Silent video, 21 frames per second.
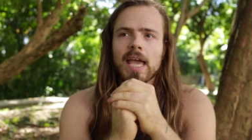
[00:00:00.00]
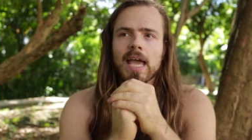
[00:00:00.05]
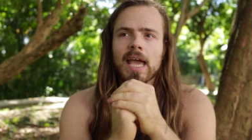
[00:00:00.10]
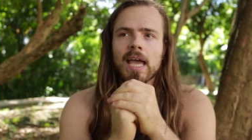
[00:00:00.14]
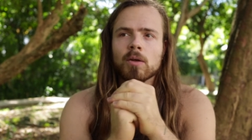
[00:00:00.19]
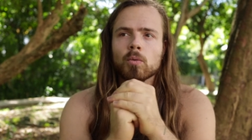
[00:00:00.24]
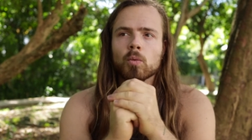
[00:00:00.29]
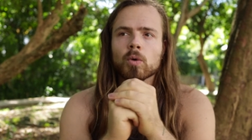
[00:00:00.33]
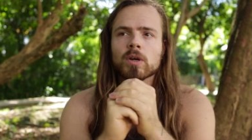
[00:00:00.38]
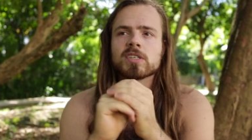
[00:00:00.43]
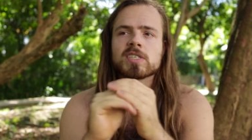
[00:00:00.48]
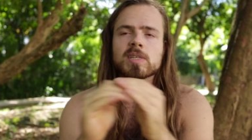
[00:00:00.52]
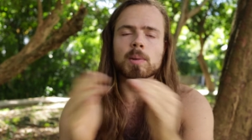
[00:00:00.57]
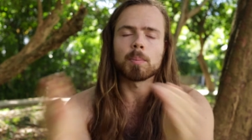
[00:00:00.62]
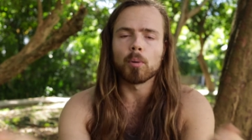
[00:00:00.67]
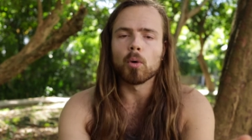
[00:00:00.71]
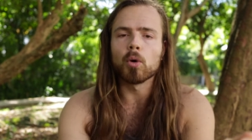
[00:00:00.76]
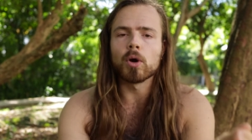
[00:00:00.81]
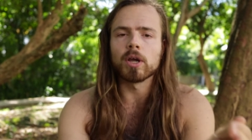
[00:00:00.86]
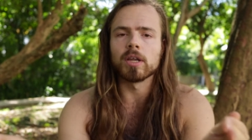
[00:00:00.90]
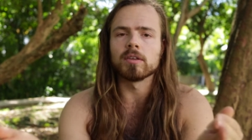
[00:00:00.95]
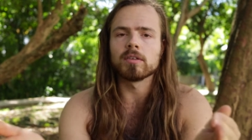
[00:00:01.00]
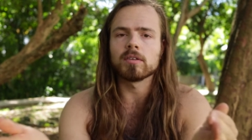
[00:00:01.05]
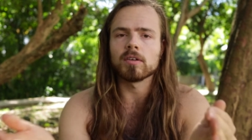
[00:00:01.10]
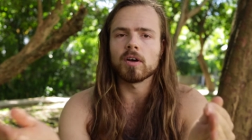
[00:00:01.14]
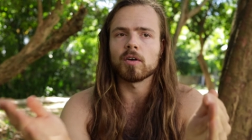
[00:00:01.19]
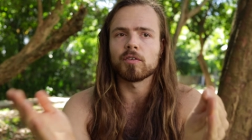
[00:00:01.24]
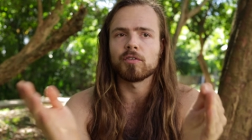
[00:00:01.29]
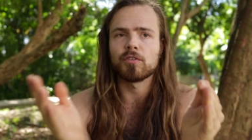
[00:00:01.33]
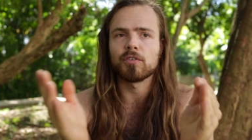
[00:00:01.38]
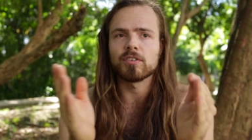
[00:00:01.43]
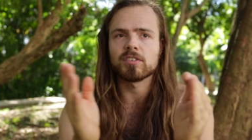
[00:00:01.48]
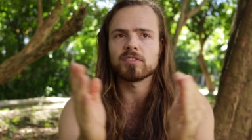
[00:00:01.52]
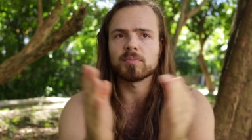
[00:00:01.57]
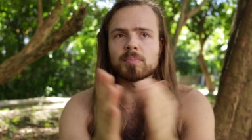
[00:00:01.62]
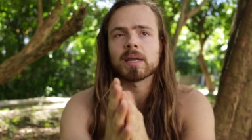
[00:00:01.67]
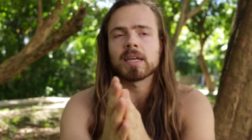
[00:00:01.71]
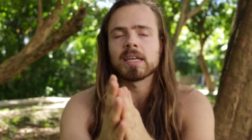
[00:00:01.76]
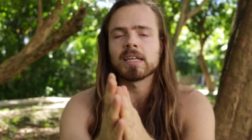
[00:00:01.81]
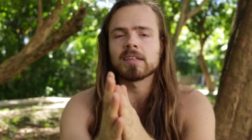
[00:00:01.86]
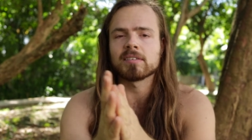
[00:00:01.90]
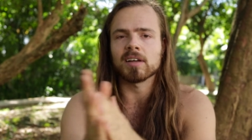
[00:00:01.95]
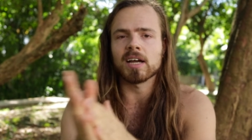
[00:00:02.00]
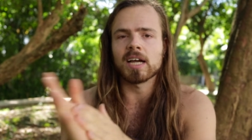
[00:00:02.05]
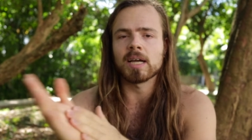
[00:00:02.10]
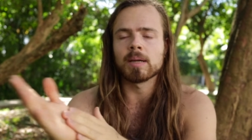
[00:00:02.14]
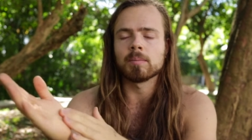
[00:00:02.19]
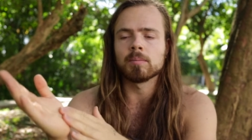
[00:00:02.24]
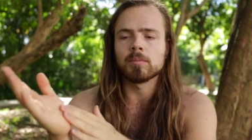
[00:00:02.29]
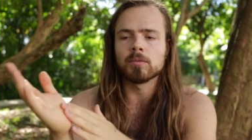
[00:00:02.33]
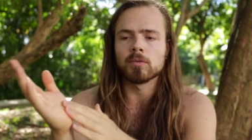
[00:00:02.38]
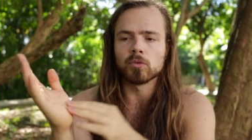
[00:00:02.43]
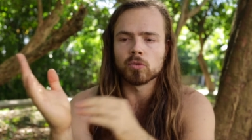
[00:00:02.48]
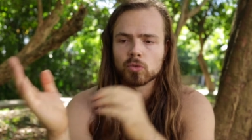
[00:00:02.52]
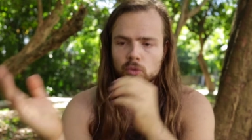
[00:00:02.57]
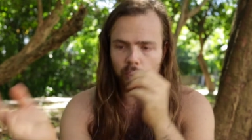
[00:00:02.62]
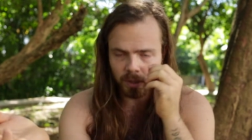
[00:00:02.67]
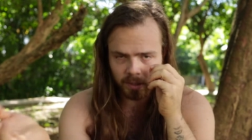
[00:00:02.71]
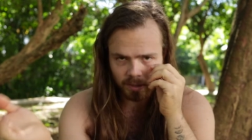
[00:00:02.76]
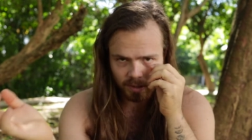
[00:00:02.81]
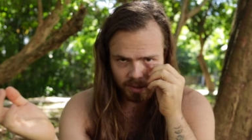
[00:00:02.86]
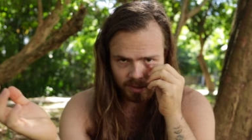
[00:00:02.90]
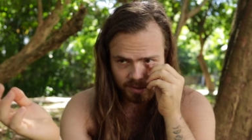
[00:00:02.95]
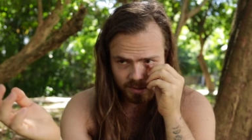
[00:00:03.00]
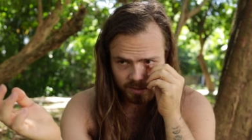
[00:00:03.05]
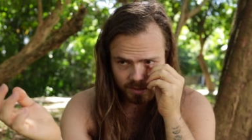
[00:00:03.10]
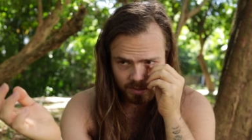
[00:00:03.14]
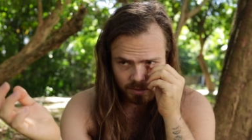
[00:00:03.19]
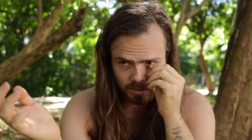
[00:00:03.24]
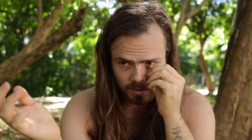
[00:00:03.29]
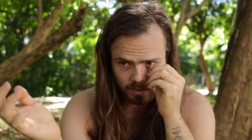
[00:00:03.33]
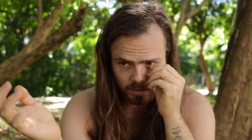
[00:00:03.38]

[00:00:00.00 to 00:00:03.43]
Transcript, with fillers: and what is the point of spending time doing this